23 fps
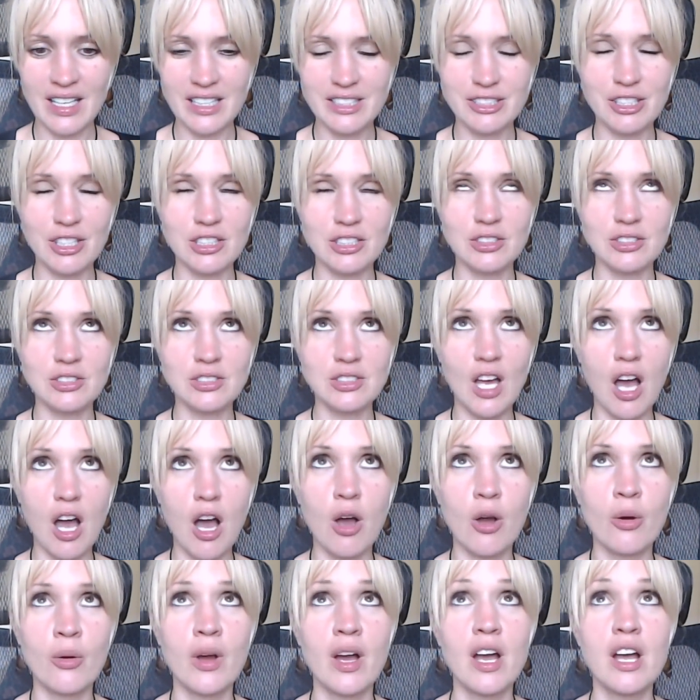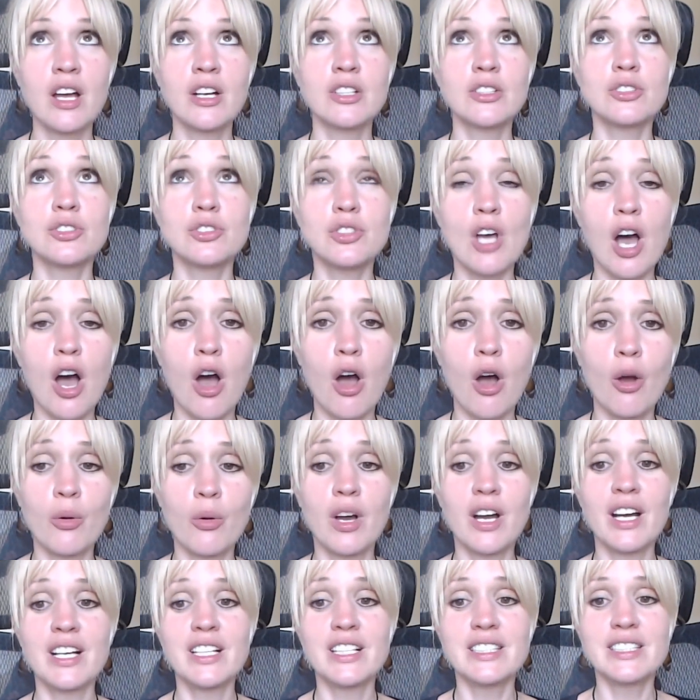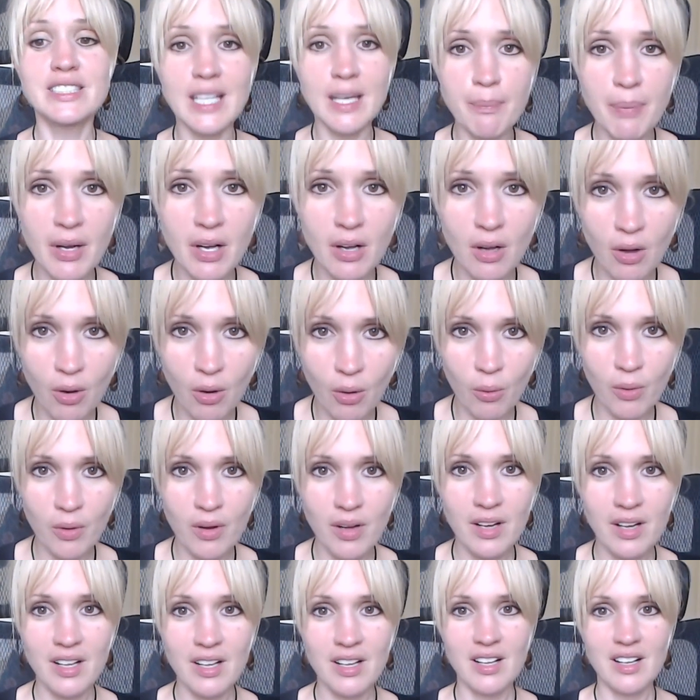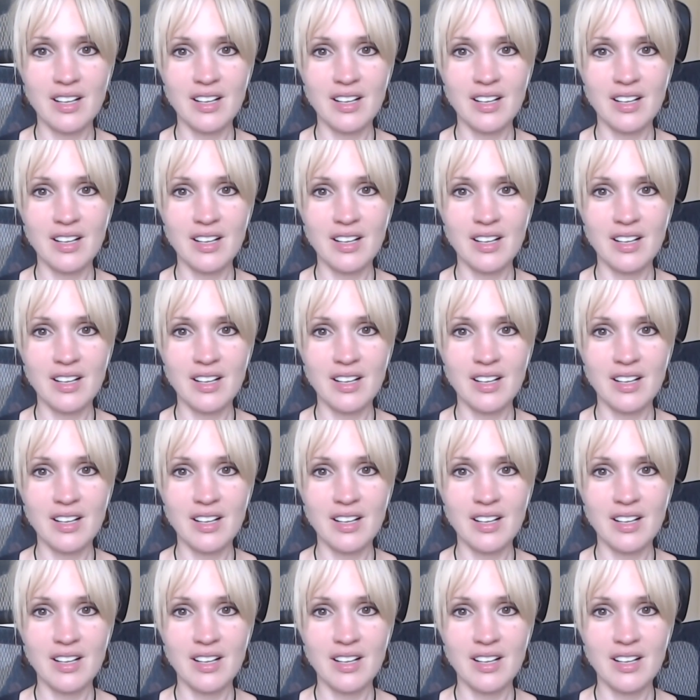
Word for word: And it's just so, so typical